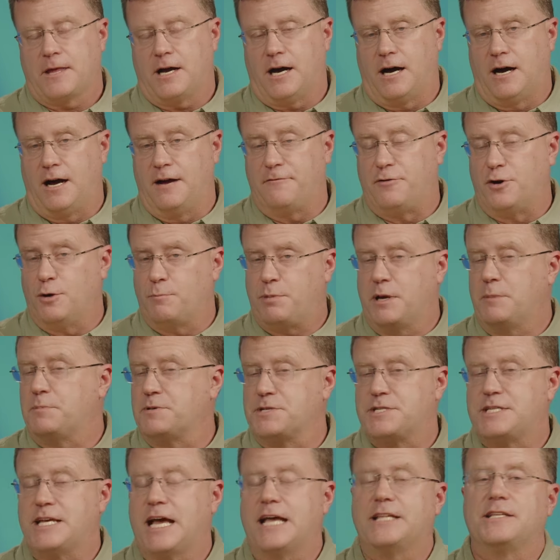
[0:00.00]
I've heard
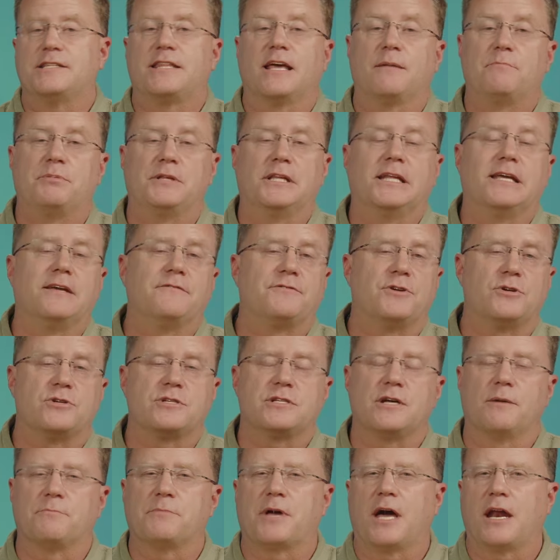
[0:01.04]
people say that they believe there's
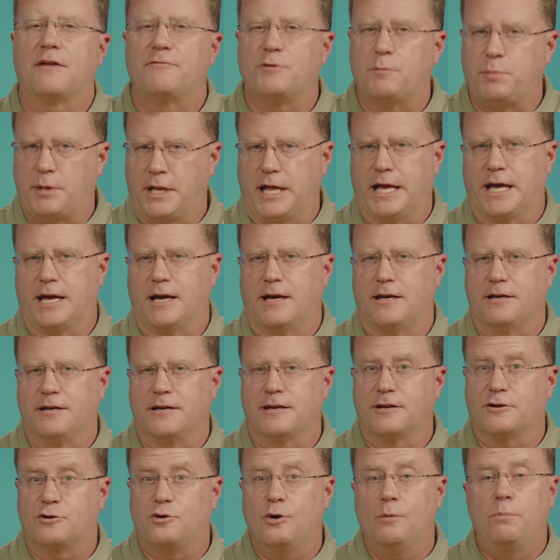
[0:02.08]
some kind of a plan
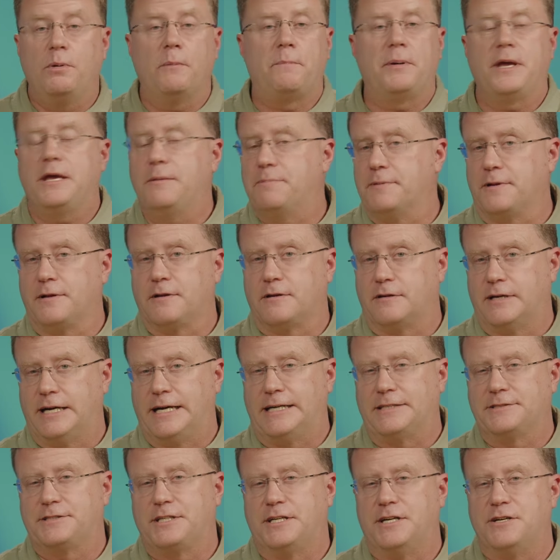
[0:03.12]
and a group of people are
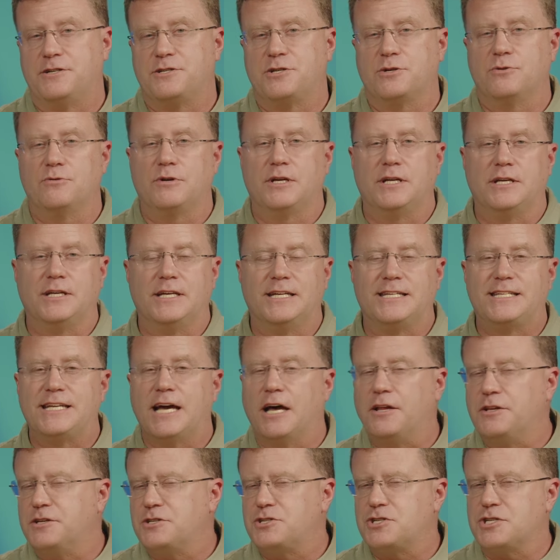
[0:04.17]
out there doing
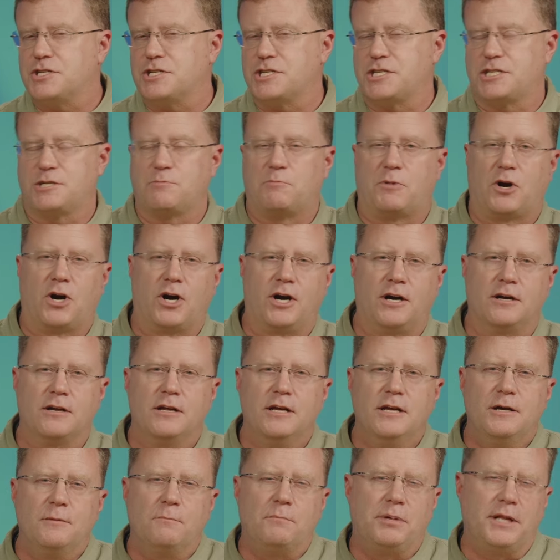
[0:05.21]
intelligent, smart
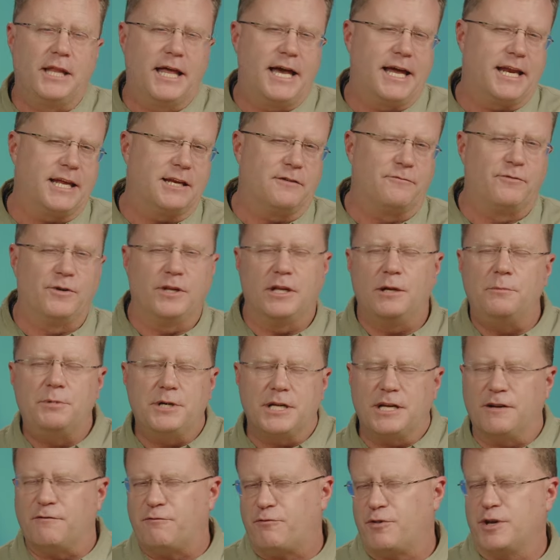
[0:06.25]
planning for
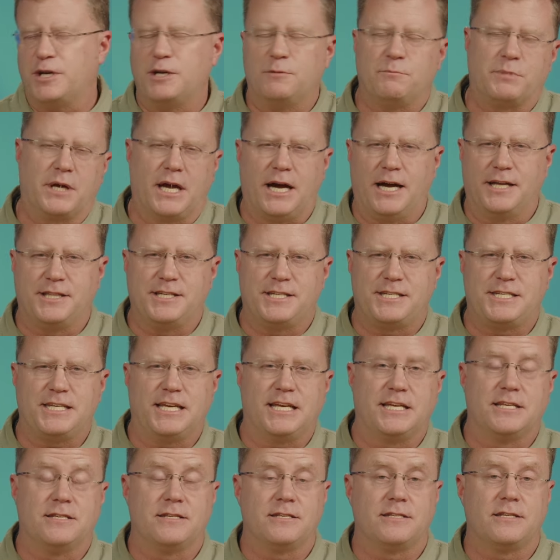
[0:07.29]
liberty and freedom behind the
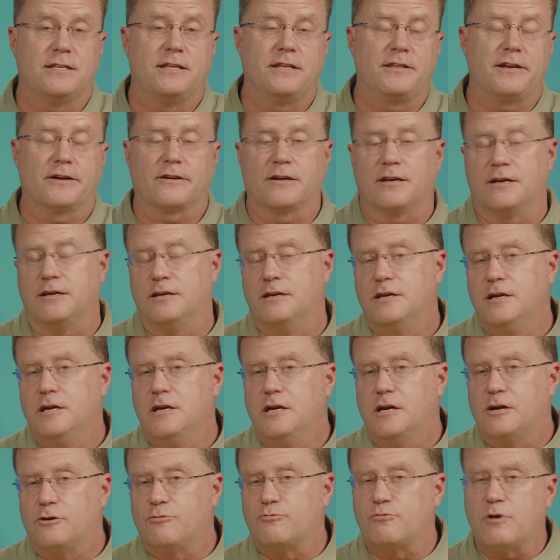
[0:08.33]
scenes, and that they're going to
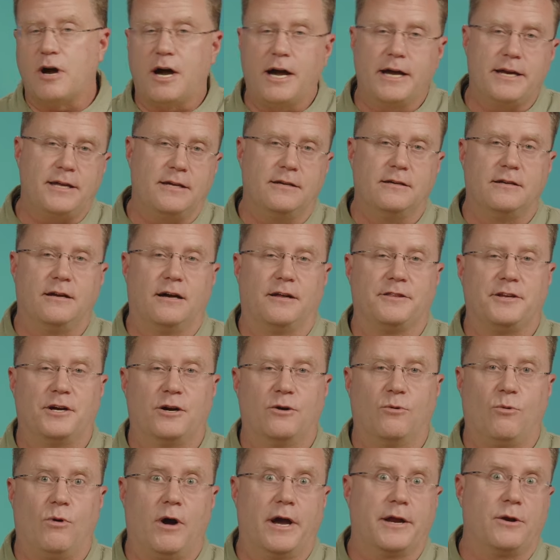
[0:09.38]
ride in on
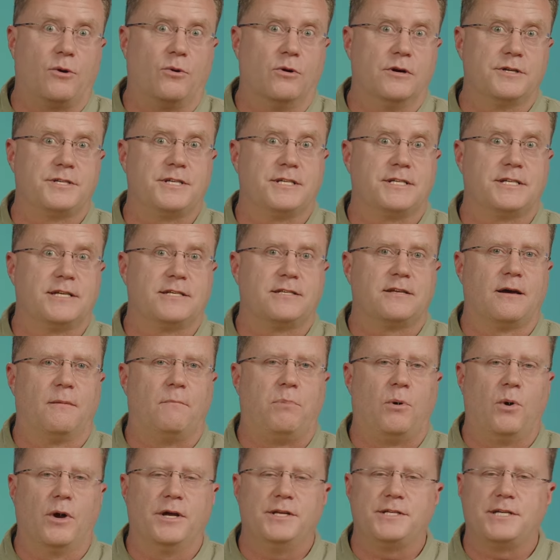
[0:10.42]
their white horses at
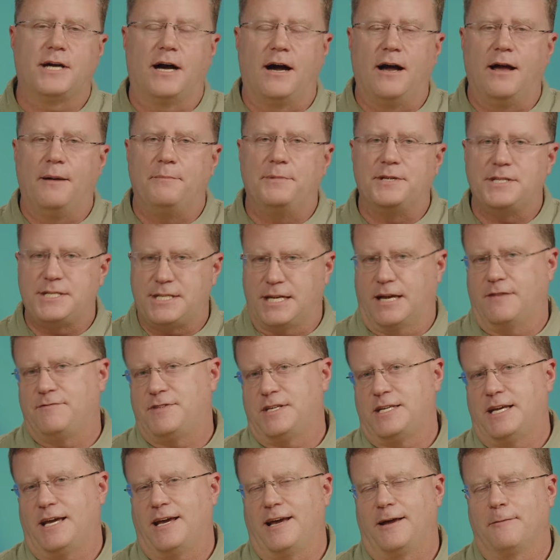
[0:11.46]
some point in time and save
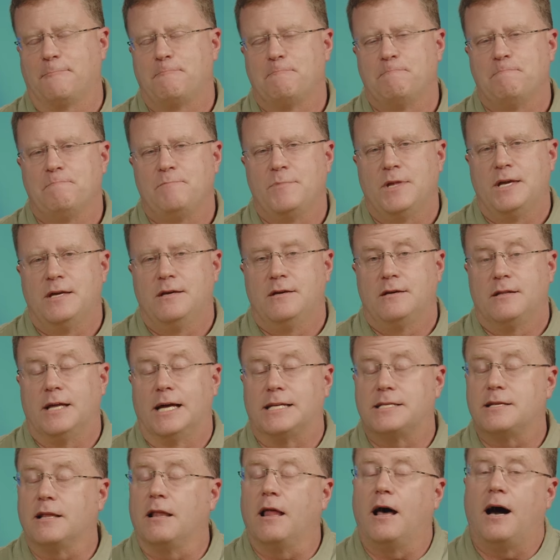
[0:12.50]
the day.
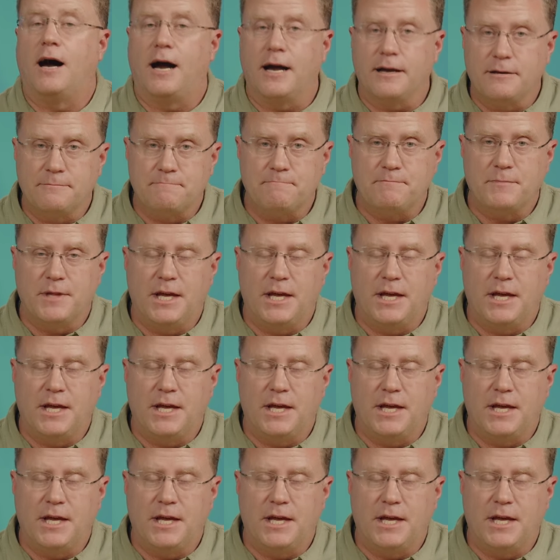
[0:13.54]
That's a lie.